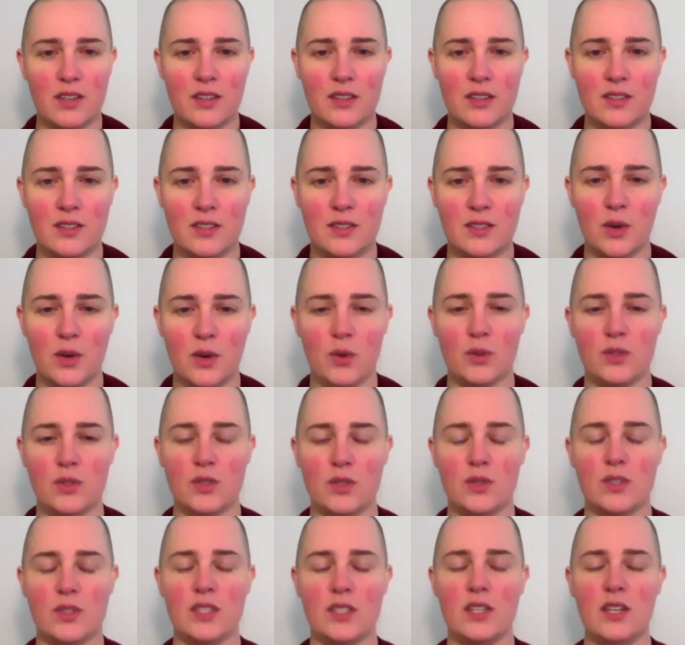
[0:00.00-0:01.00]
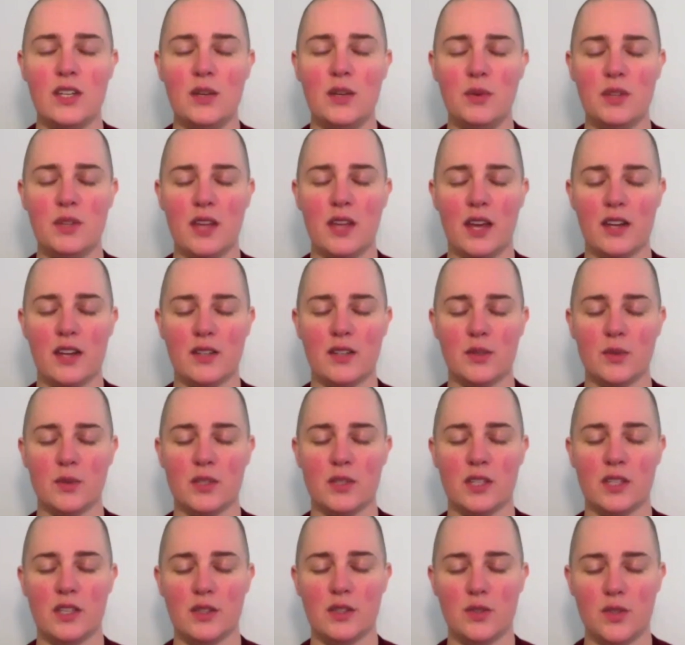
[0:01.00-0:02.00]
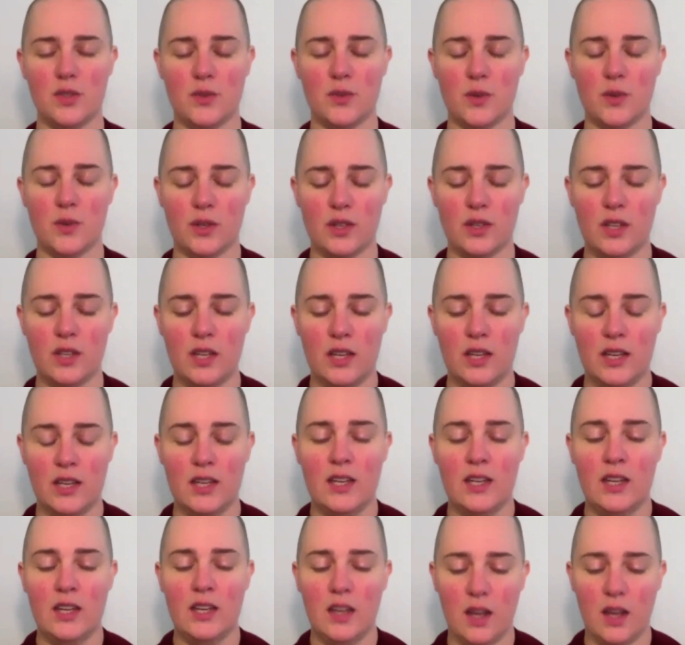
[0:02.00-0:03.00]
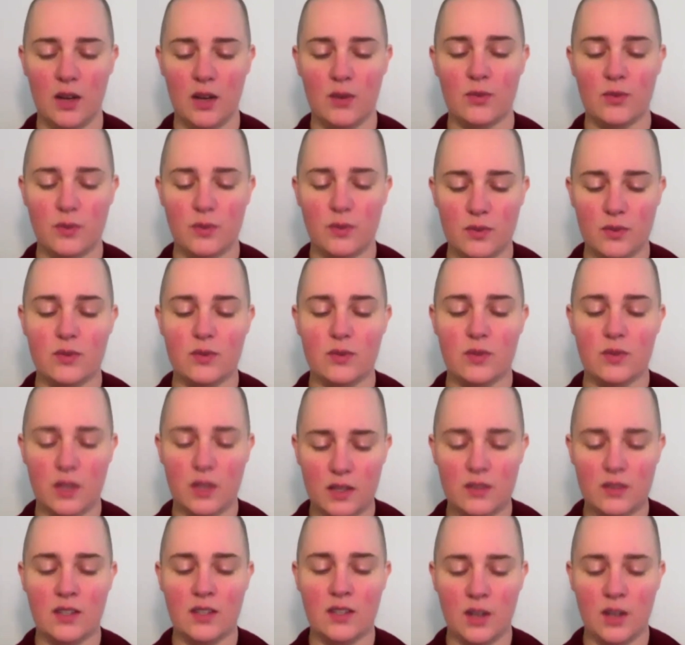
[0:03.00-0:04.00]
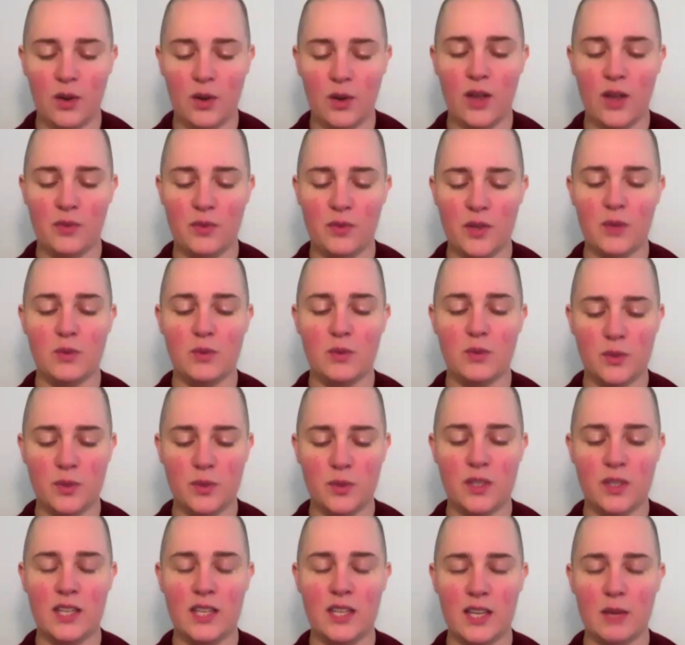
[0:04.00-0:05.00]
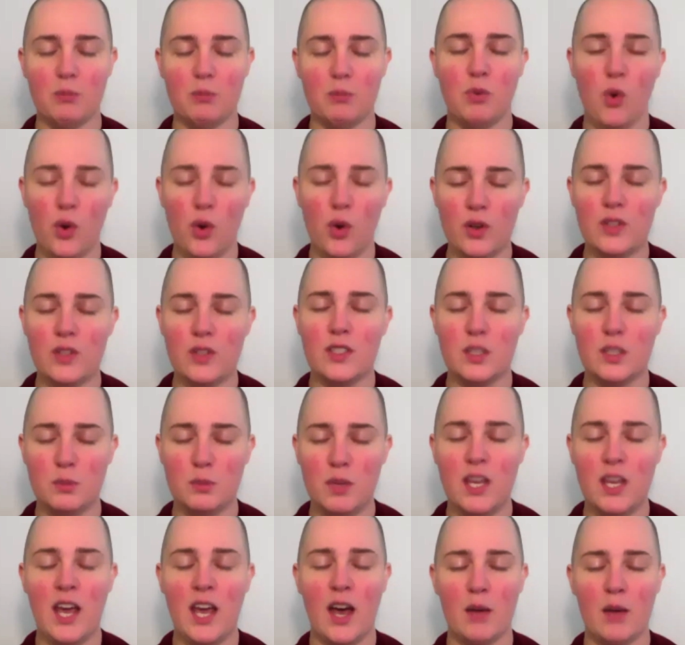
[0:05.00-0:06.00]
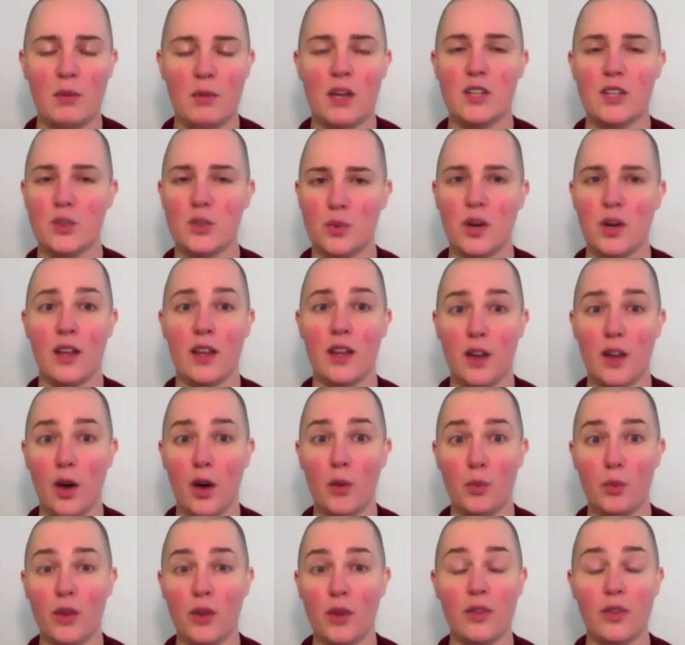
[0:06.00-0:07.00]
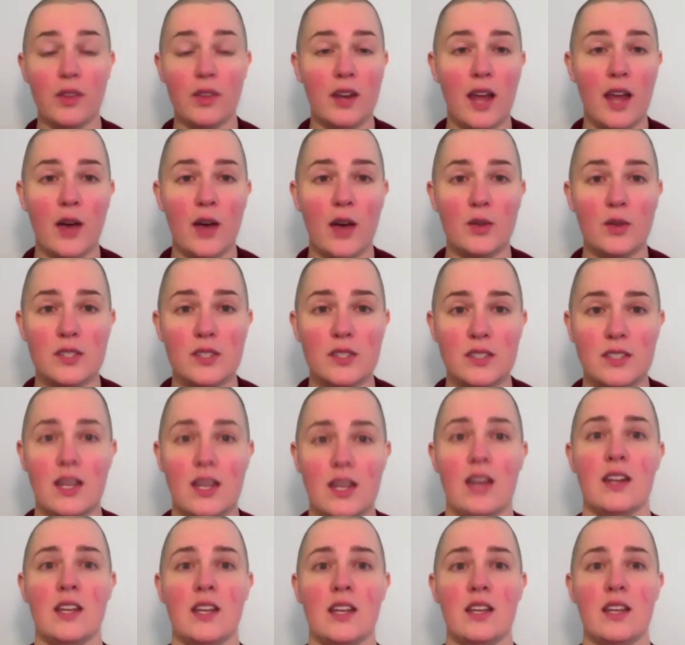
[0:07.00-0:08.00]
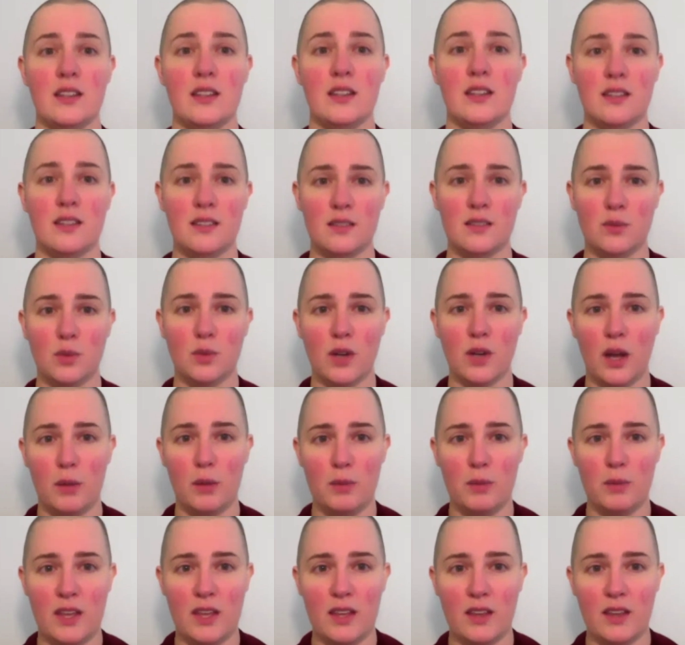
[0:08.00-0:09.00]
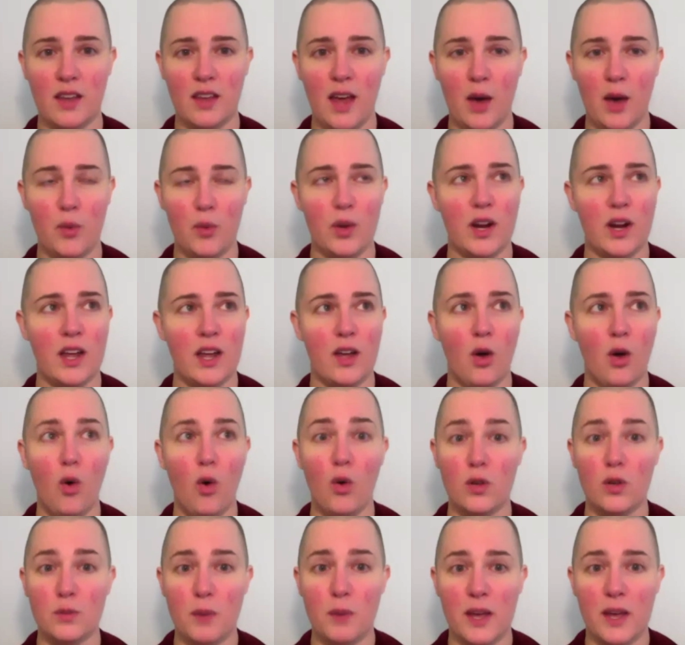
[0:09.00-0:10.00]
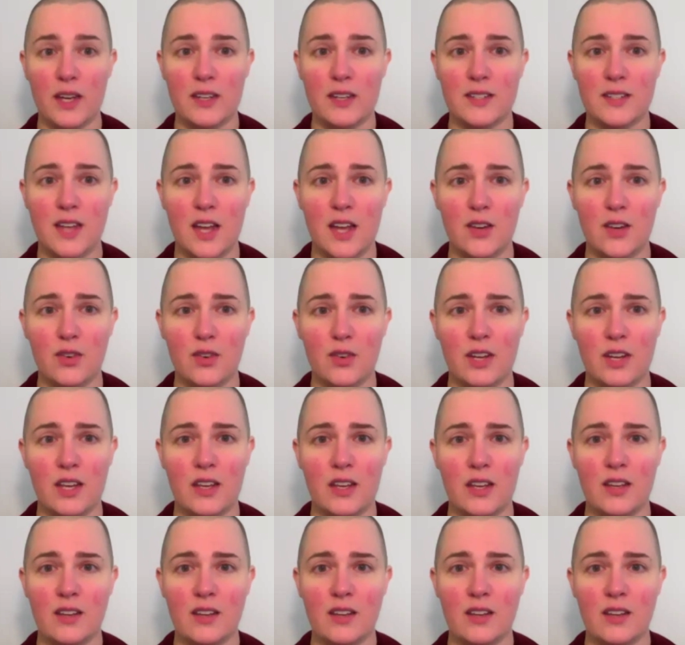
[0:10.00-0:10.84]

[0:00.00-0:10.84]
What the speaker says: So sitting with that is really useful. Of, if it was really important to me, how much would I cope with, and how steady would I be? How would I hold my integrity?